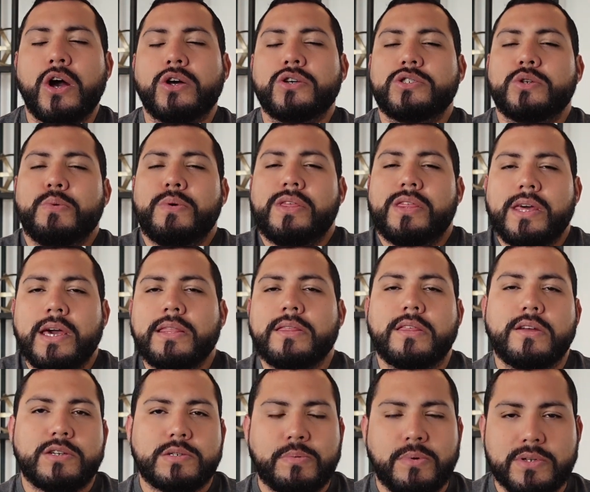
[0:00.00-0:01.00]
So we think
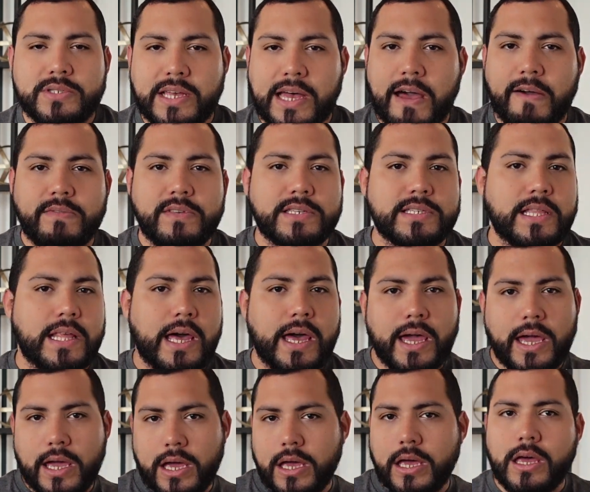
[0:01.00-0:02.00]
they're supposed to have this
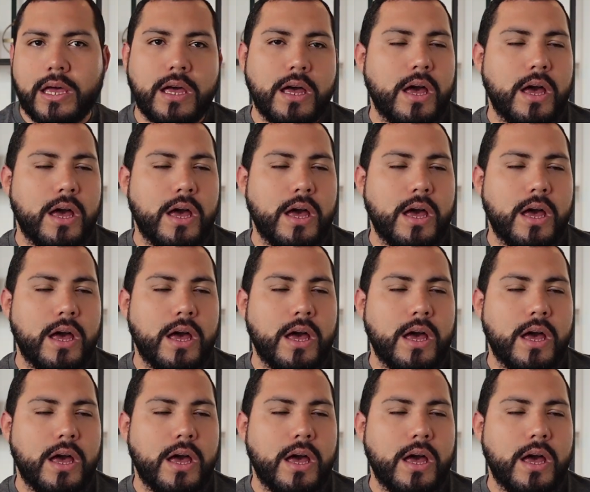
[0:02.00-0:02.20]
like